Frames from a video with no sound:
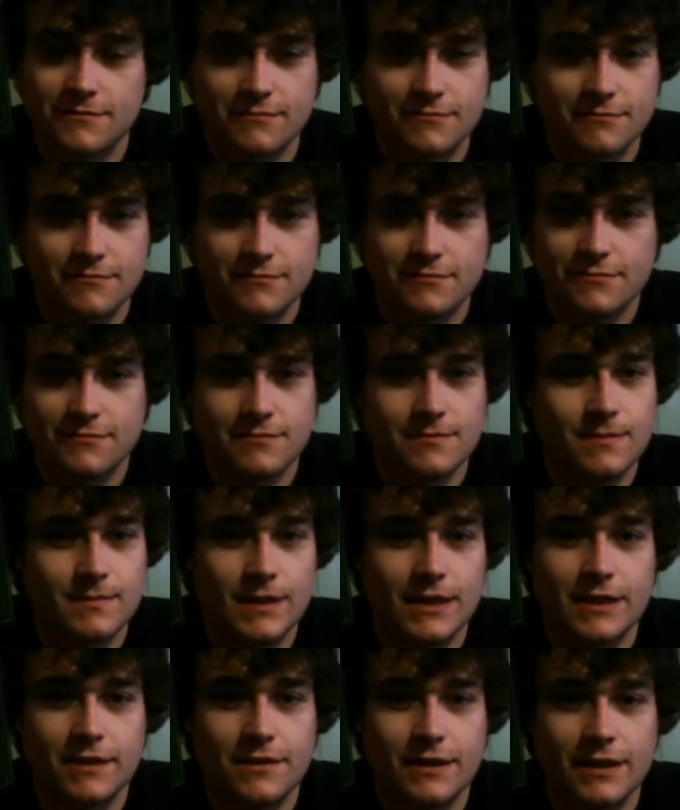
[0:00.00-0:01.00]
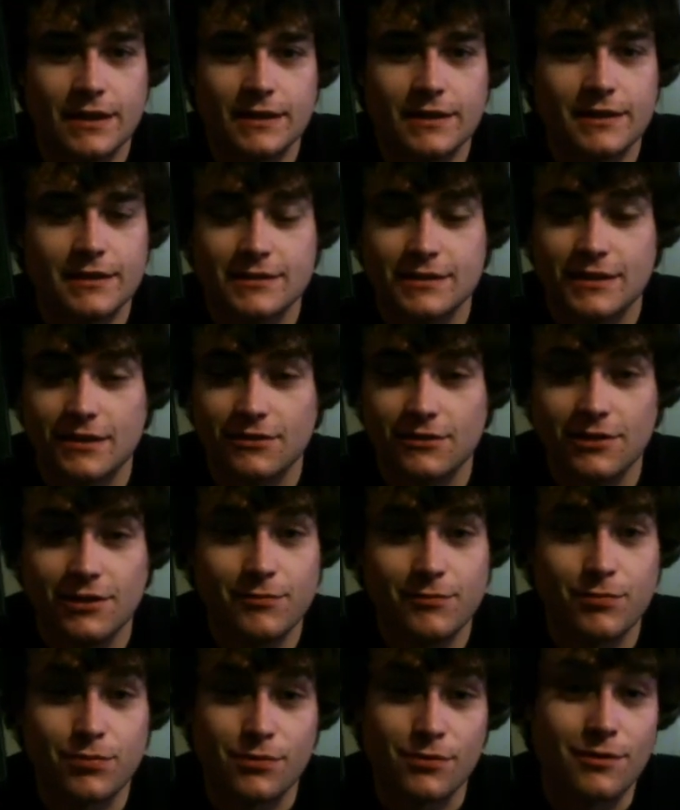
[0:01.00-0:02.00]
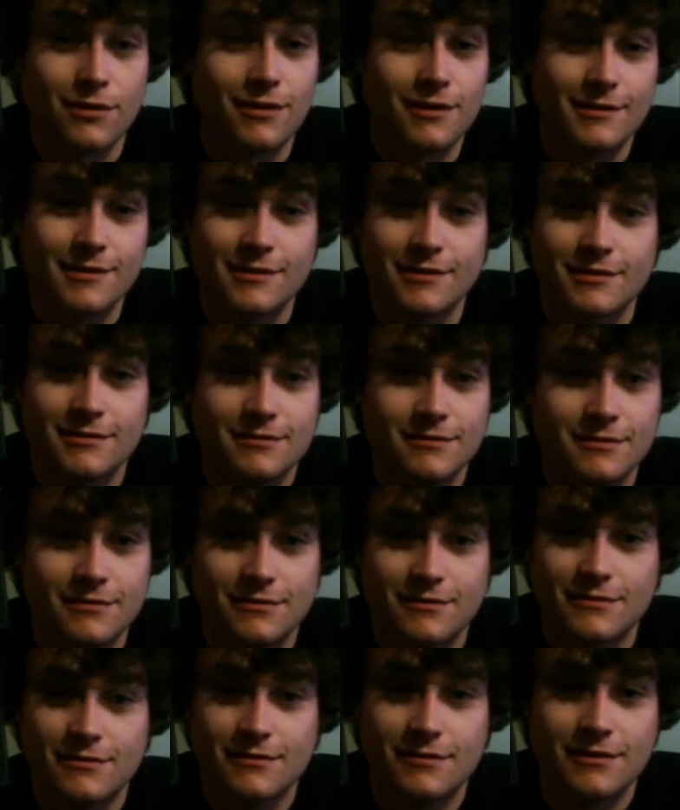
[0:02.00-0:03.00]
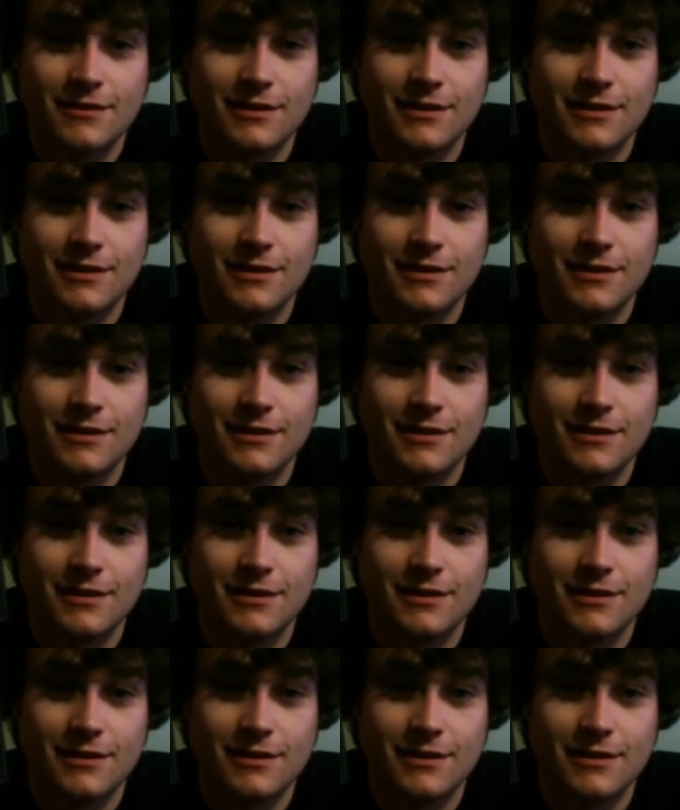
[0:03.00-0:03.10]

I think he's awesome. I love the Howling. Joe Dante.